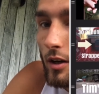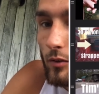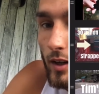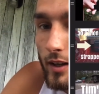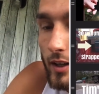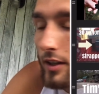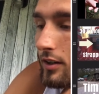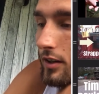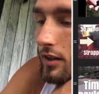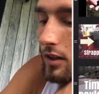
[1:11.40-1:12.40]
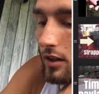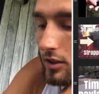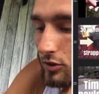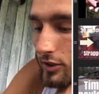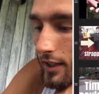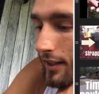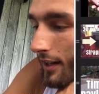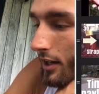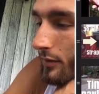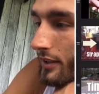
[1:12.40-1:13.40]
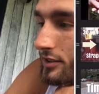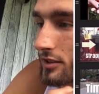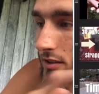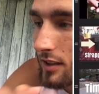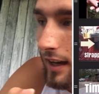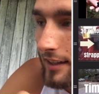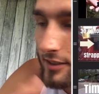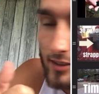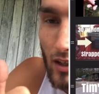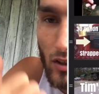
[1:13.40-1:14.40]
right here. Go check it out. I actually sold